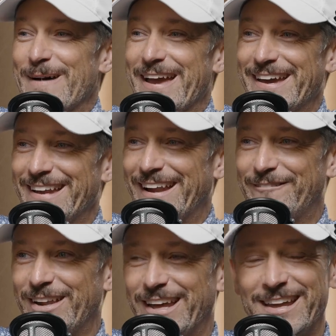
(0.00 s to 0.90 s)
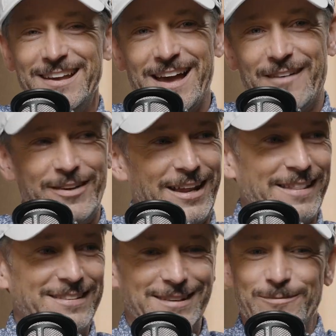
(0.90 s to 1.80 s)
of my head. I feel like
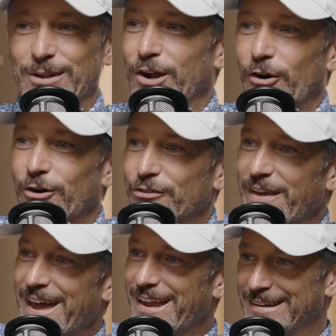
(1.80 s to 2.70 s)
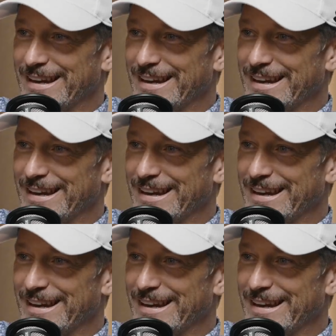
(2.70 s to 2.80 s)
that's something that girls had.